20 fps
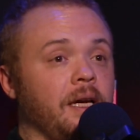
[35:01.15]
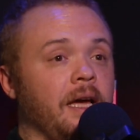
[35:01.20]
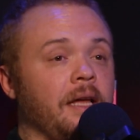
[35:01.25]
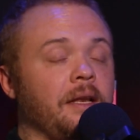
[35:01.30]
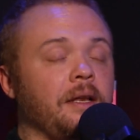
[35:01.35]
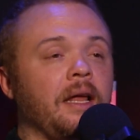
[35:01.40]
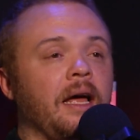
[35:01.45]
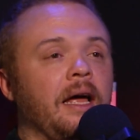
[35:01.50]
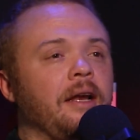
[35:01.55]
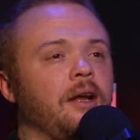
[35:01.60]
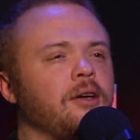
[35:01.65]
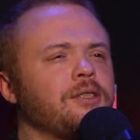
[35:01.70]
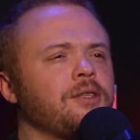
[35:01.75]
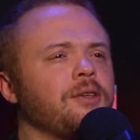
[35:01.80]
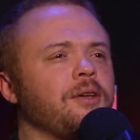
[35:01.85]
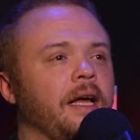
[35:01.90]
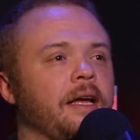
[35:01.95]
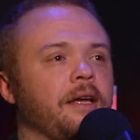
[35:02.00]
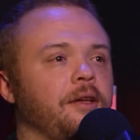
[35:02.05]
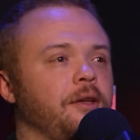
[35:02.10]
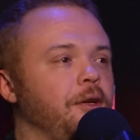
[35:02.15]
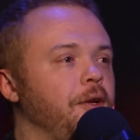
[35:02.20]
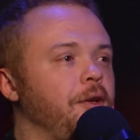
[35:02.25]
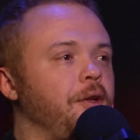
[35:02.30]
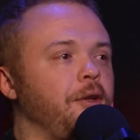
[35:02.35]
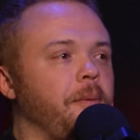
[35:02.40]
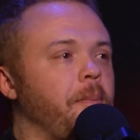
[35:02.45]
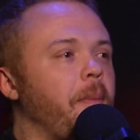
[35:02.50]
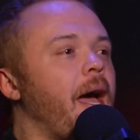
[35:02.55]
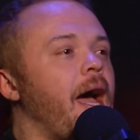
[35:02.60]
And also like
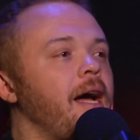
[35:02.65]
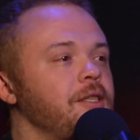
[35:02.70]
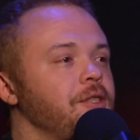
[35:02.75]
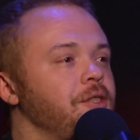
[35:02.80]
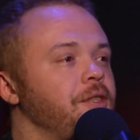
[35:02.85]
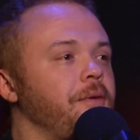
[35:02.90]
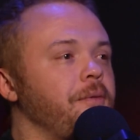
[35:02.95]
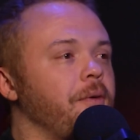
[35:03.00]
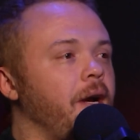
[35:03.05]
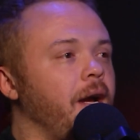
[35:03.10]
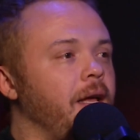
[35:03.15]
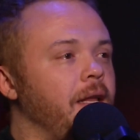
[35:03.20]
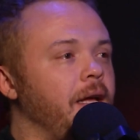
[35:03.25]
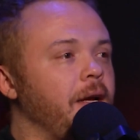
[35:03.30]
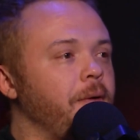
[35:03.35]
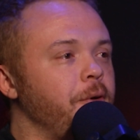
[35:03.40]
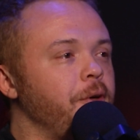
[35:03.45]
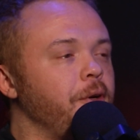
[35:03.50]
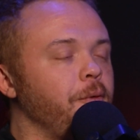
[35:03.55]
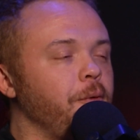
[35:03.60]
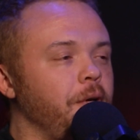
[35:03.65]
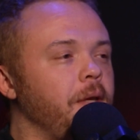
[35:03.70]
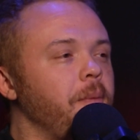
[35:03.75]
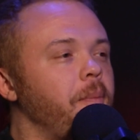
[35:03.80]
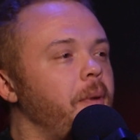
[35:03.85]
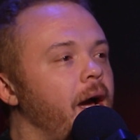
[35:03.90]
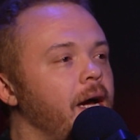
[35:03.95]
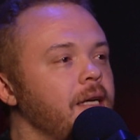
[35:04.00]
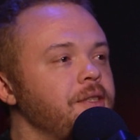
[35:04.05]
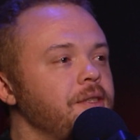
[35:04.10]
the passion, right? Like when you're really
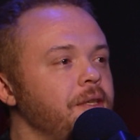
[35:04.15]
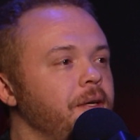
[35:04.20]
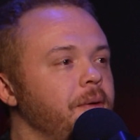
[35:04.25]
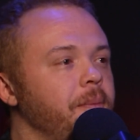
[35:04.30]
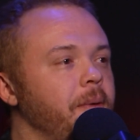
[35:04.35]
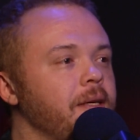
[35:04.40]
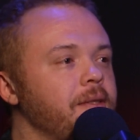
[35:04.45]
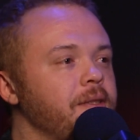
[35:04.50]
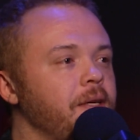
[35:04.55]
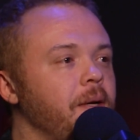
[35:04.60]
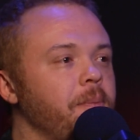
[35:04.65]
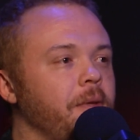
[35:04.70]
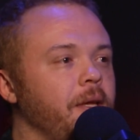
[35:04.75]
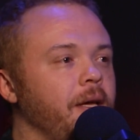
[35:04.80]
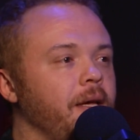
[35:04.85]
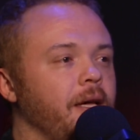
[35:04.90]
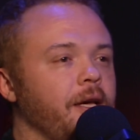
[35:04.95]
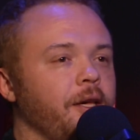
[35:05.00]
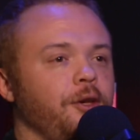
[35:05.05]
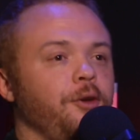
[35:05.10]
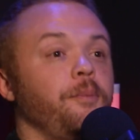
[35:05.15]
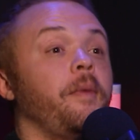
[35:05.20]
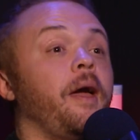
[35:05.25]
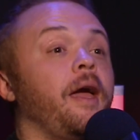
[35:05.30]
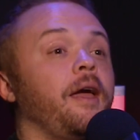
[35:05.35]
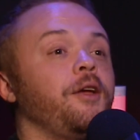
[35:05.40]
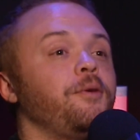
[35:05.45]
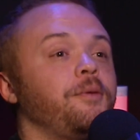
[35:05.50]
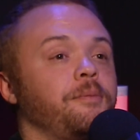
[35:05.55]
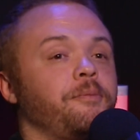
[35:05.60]
passionate about something, like you
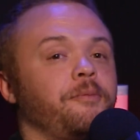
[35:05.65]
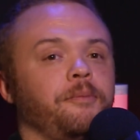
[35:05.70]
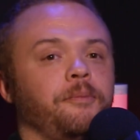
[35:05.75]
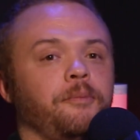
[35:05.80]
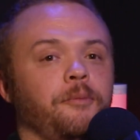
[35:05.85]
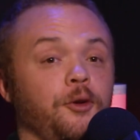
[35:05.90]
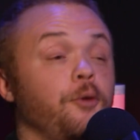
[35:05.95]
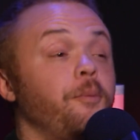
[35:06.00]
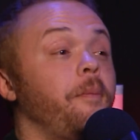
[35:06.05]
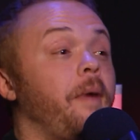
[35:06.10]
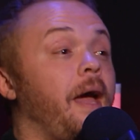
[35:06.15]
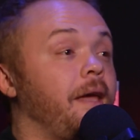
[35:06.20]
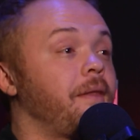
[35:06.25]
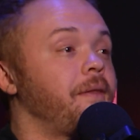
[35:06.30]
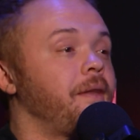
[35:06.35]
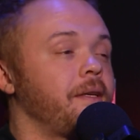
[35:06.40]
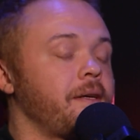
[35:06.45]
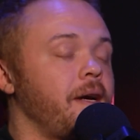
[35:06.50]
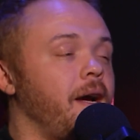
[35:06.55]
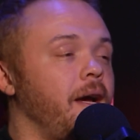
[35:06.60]
make the time.